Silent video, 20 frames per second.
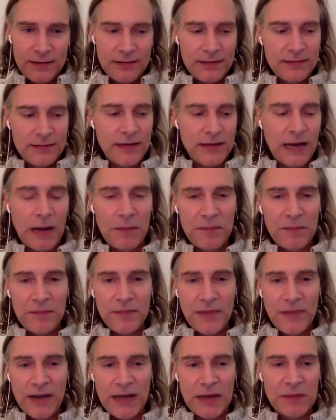top
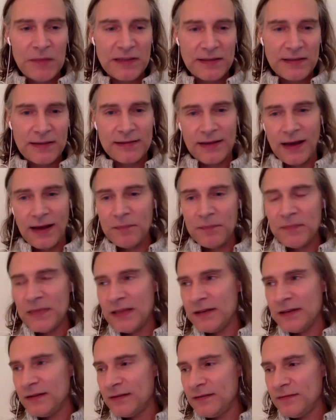items at the top
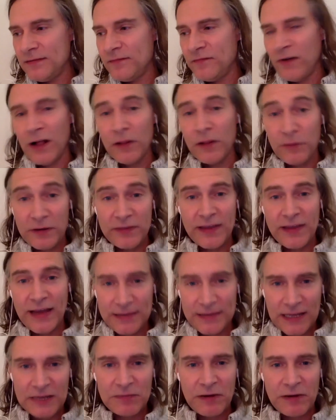and following that.
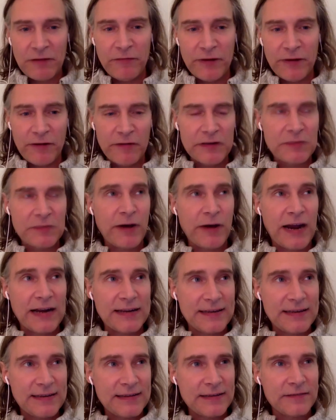That's my rigorous
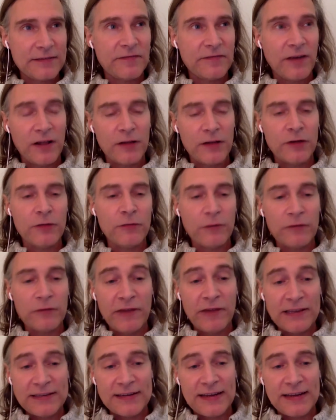practice, to follow what
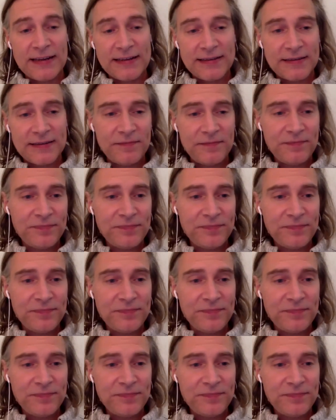resonates.